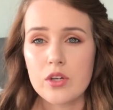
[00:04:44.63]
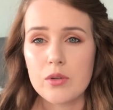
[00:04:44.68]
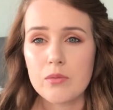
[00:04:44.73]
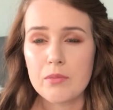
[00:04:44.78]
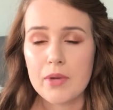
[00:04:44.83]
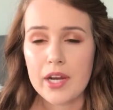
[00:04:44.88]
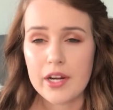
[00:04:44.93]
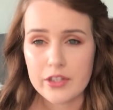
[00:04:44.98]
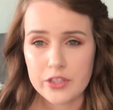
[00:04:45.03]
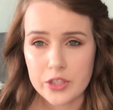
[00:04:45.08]

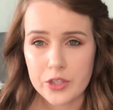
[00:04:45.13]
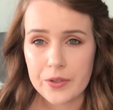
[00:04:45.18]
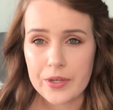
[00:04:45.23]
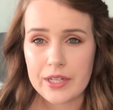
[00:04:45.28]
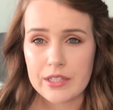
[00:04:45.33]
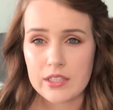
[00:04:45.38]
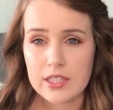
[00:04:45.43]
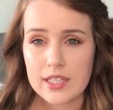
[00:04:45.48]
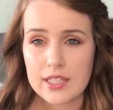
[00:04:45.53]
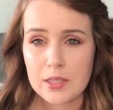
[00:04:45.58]
my hearts go
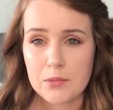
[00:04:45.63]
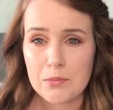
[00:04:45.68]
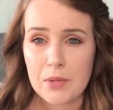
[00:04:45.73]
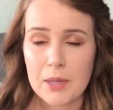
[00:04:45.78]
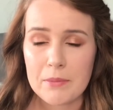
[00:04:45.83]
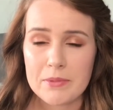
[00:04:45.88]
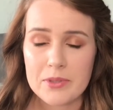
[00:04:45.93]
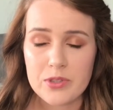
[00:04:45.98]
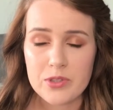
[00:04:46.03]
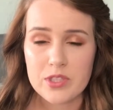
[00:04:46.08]
out to any
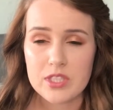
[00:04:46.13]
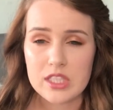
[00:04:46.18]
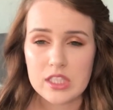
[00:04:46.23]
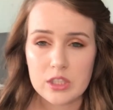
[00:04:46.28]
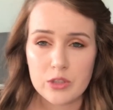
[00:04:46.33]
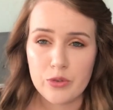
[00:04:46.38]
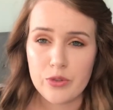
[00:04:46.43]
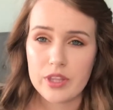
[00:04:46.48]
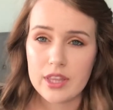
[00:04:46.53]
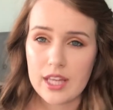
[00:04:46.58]
mama who's
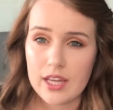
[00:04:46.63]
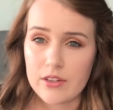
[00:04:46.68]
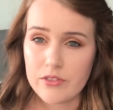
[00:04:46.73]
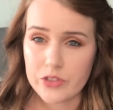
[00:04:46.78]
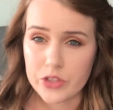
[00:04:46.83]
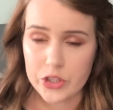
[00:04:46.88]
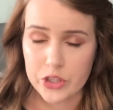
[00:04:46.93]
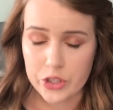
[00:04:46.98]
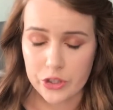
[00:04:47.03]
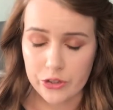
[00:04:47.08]
dealing with that
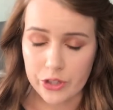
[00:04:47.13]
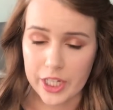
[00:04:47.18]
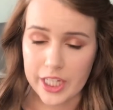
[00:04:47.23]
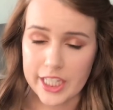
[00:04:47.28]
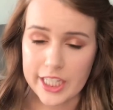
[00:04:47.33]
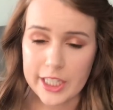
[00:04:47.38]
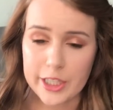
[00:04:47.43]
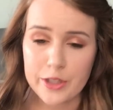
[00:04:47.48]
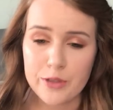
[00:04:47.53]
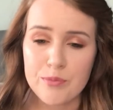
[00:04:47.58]
for sure right
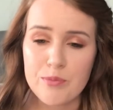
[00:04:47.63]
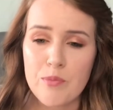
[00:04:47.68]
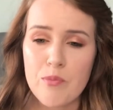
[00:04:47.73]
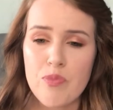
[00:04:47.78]
now.